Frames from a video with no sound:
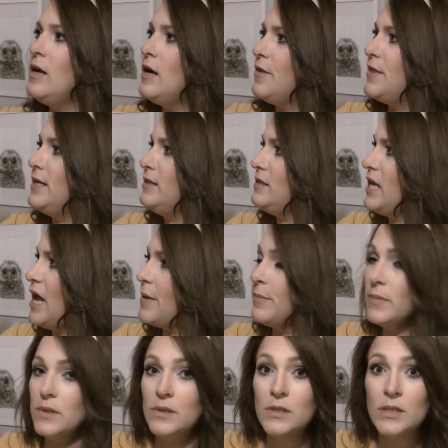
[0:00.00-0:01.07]
This
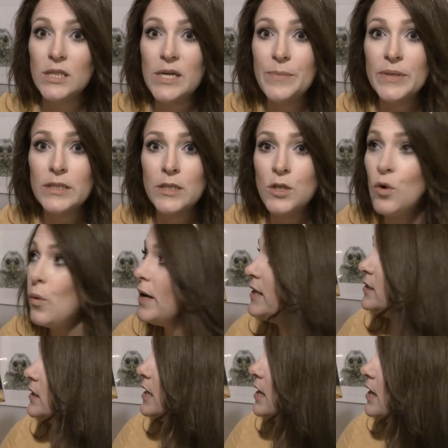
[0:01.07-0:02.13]
time, sleep is
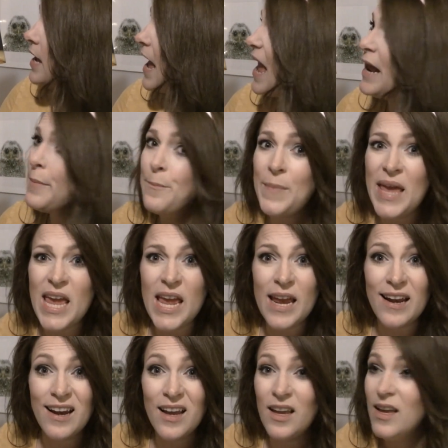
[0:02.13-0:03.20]
noisy and
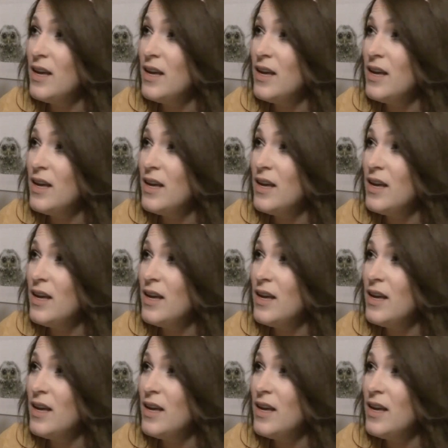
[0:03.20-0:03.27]
mean.